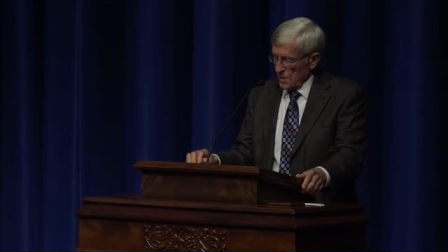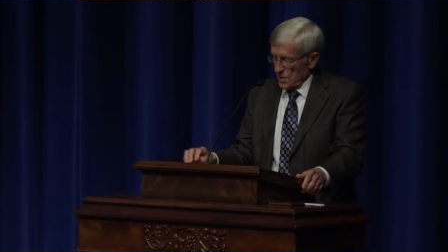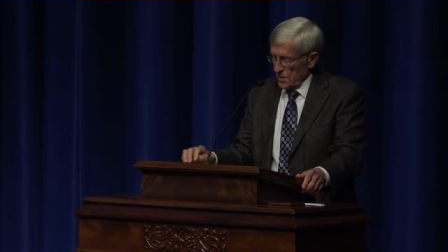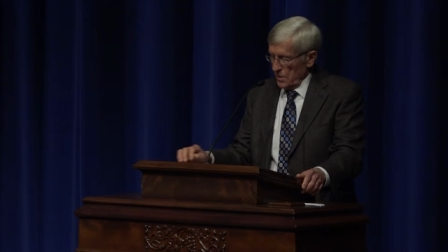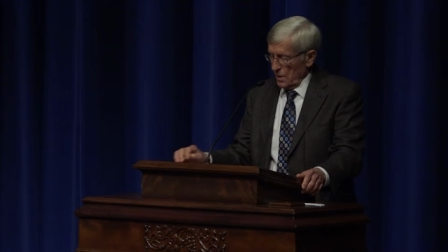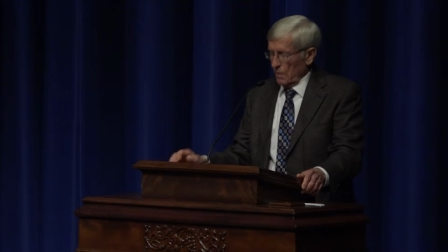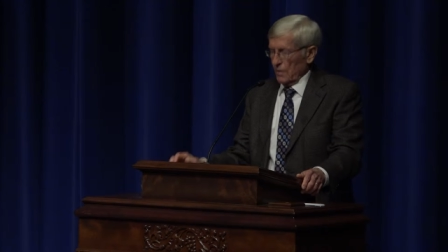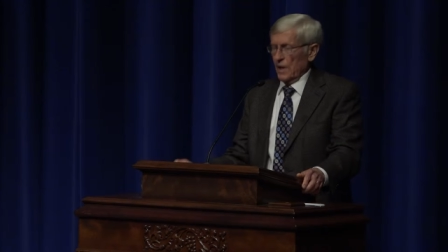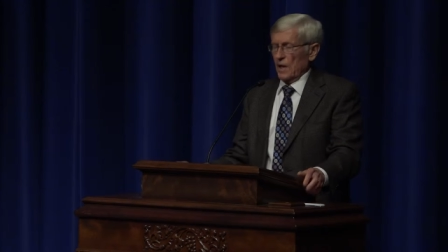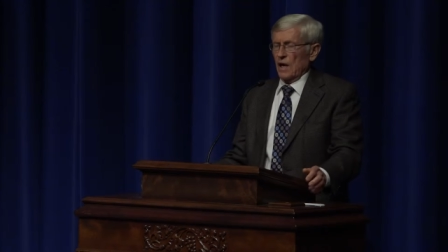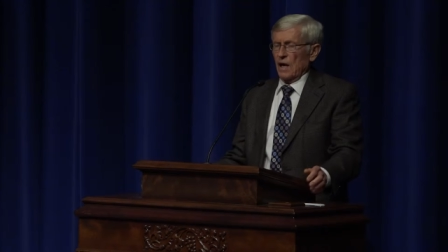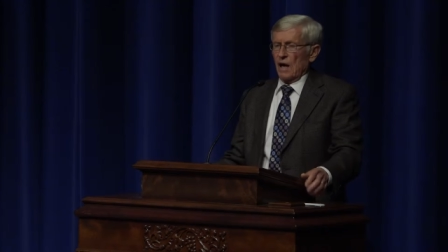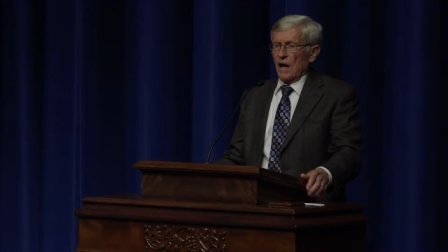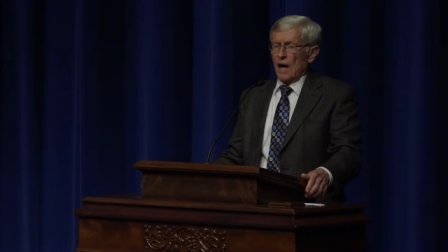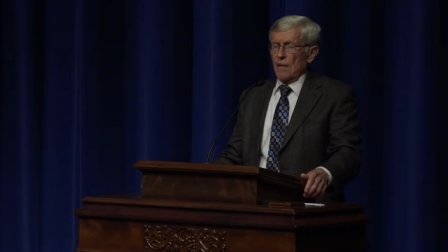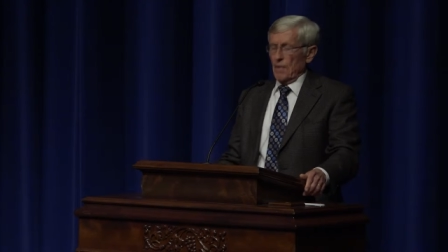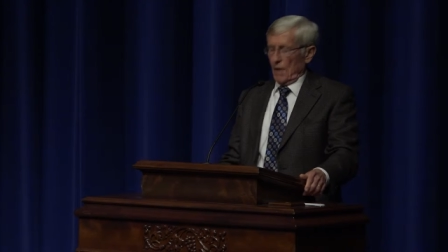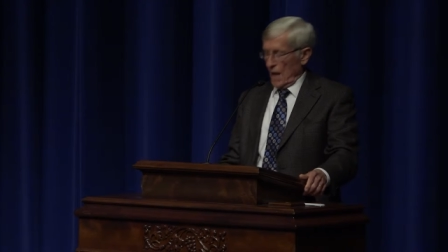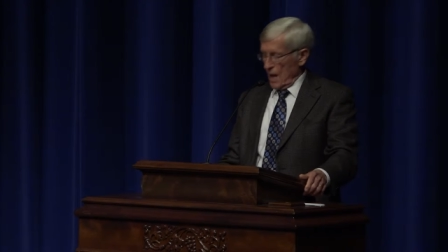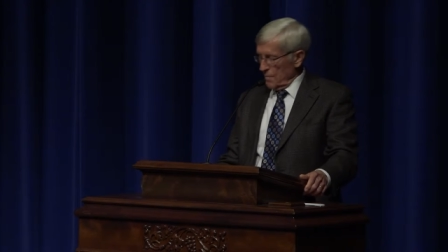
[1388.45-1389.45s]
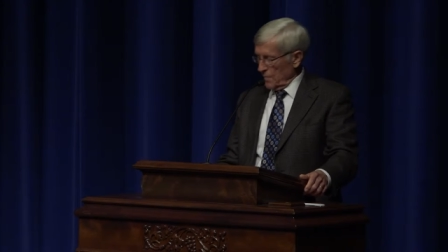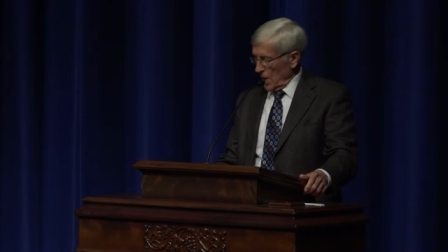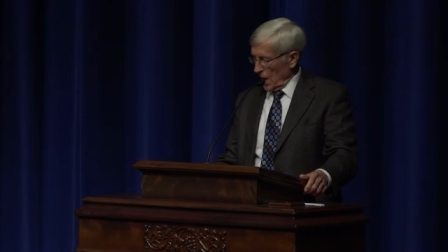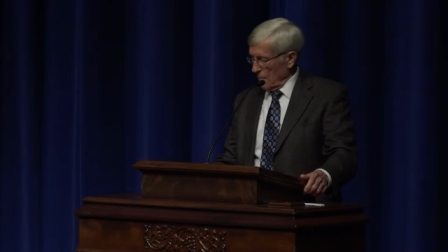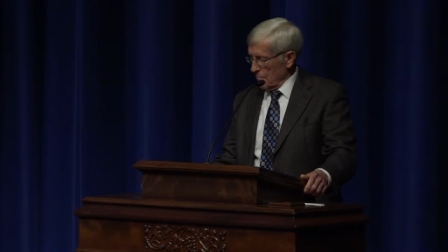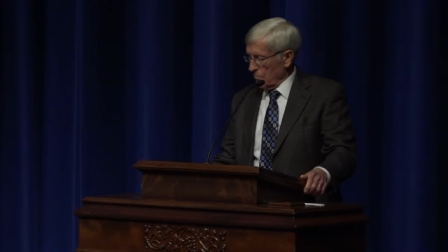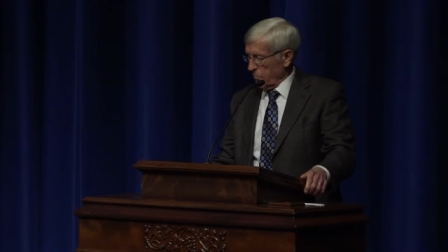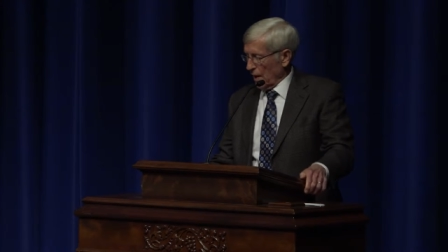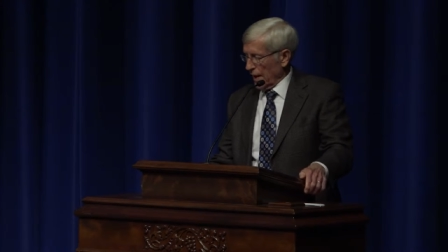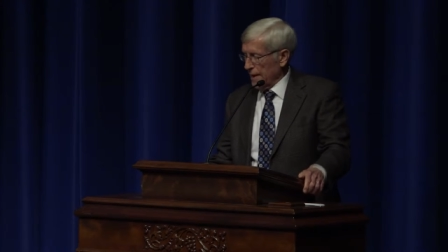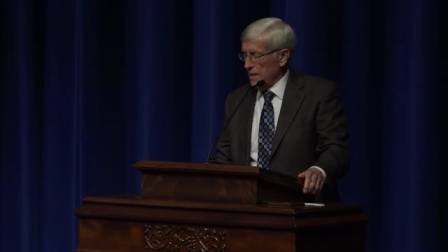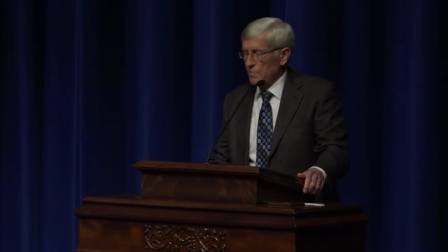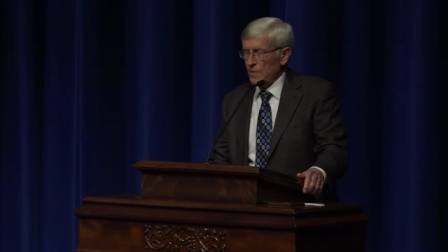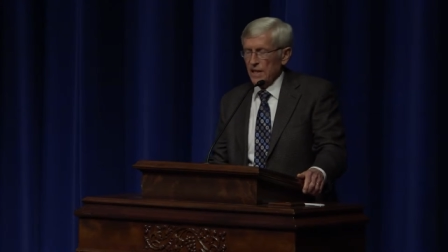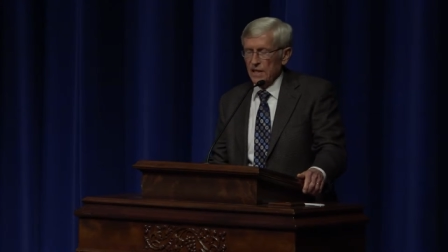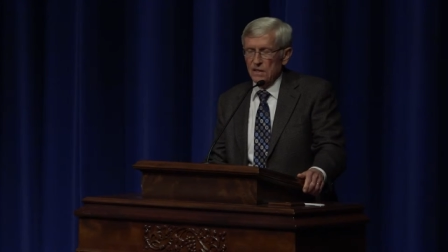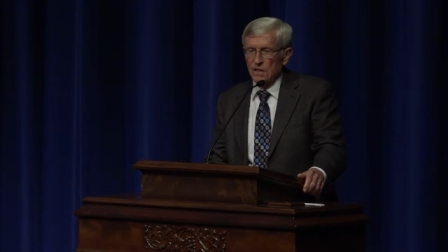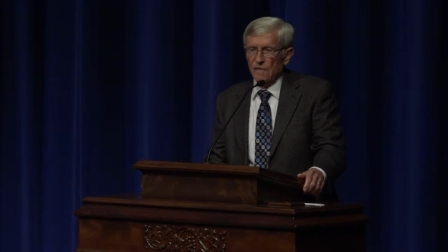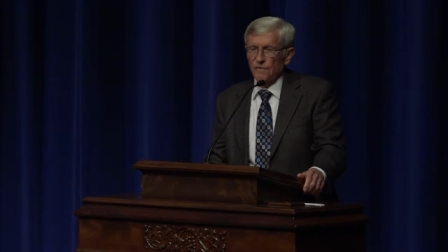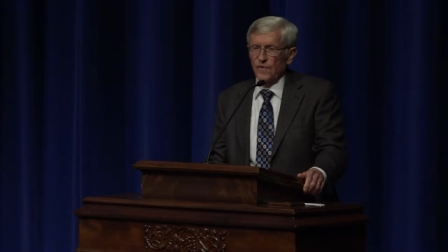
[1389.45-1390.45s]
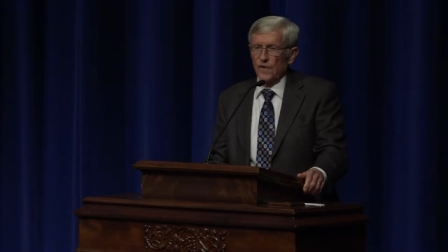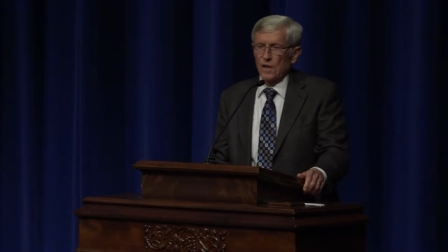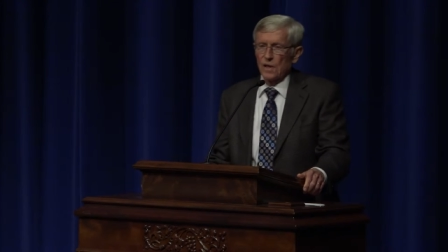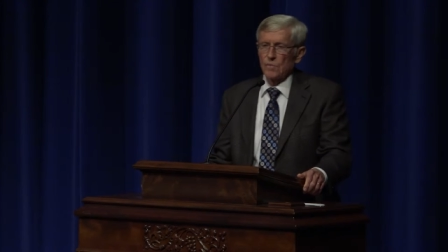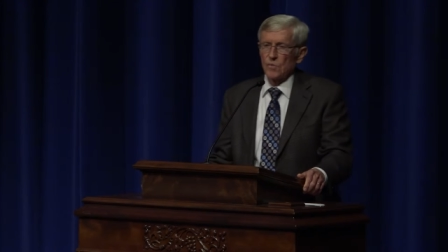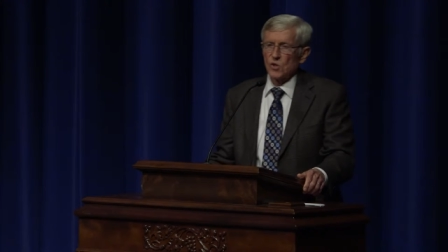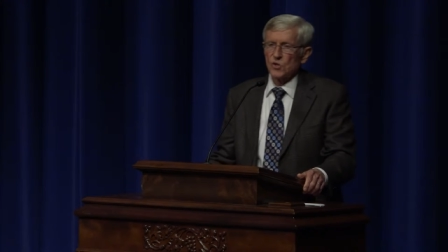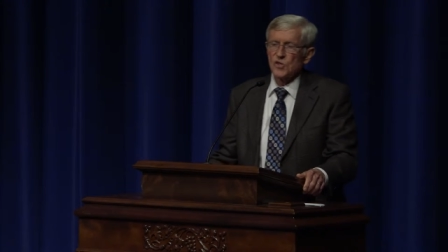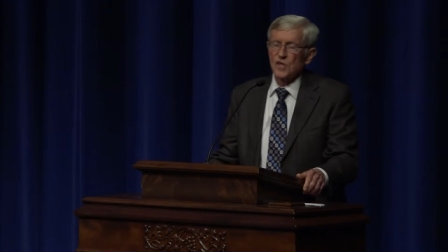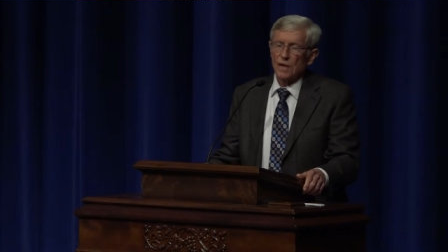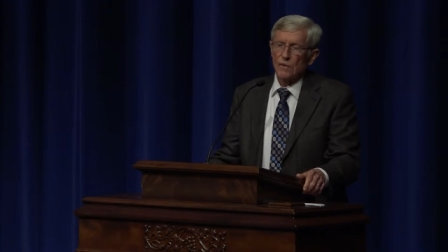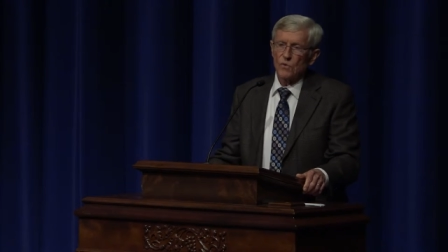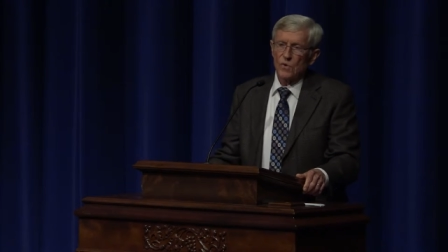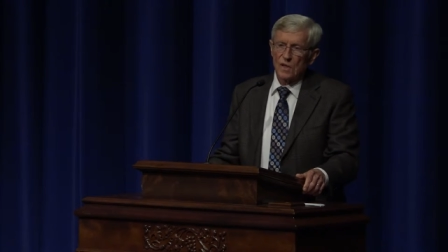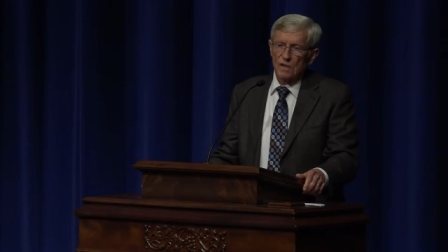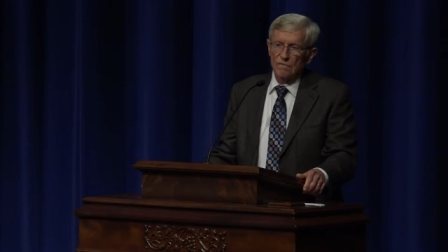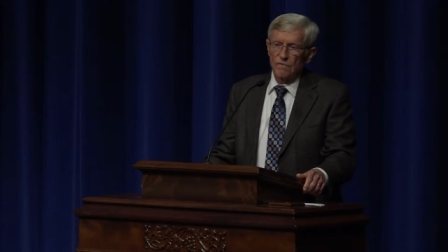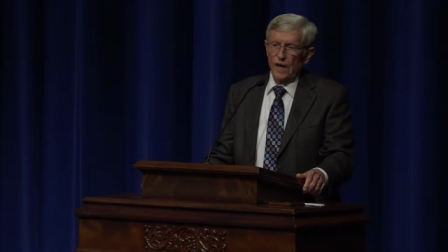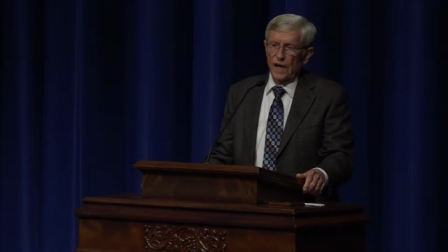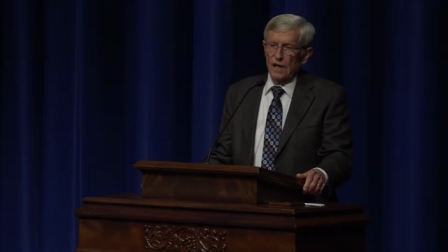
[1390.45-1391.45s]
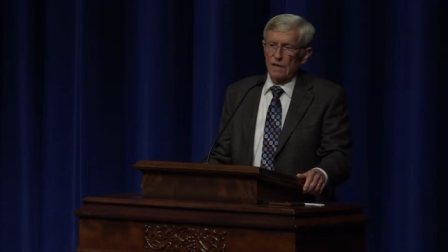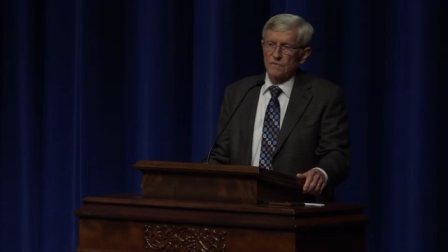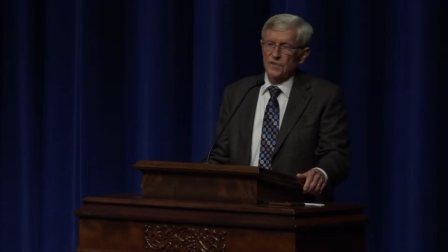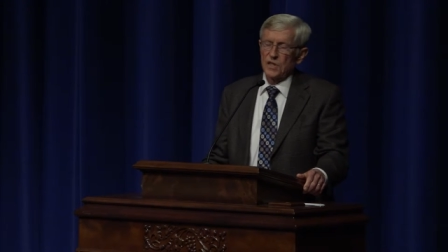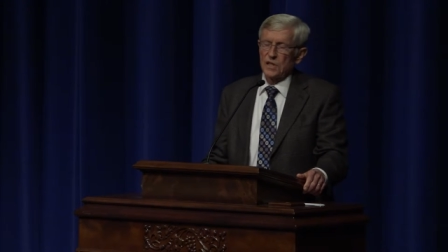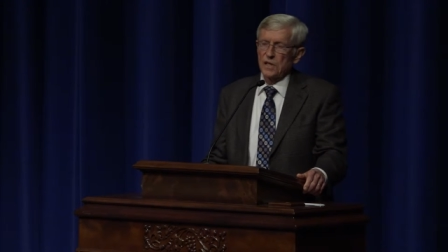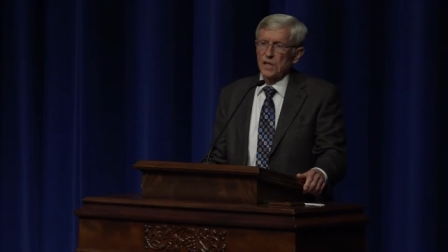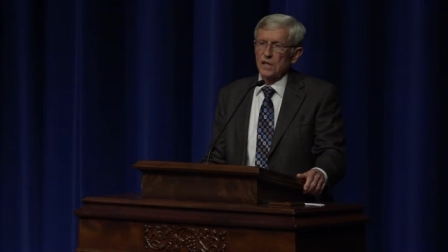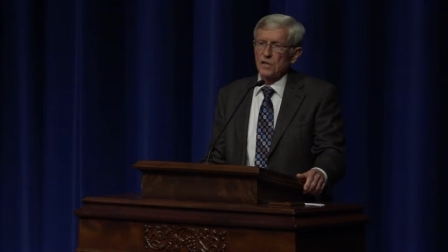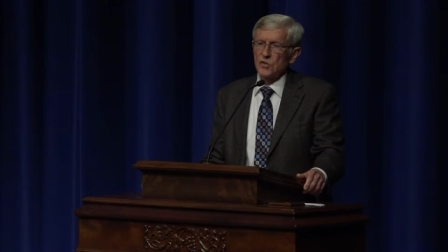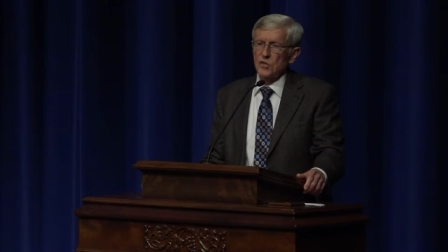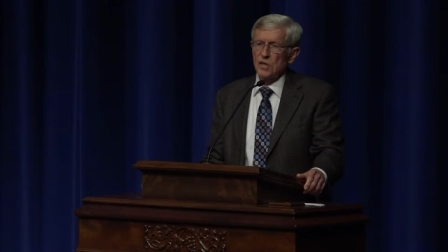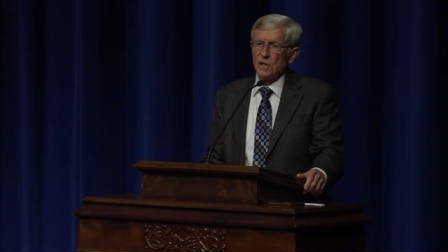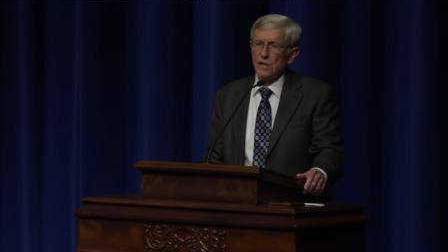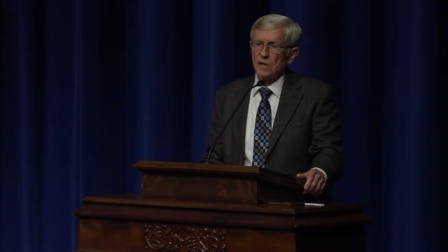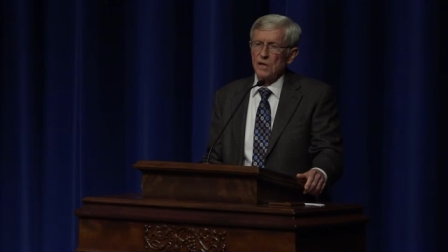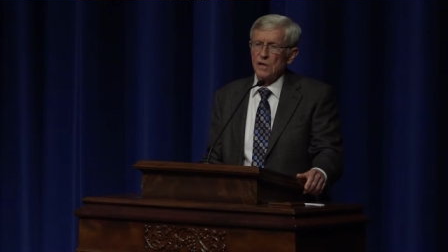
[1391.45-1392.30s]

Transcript: You know, I'm, I'm not blaming the farmers that were involved in this.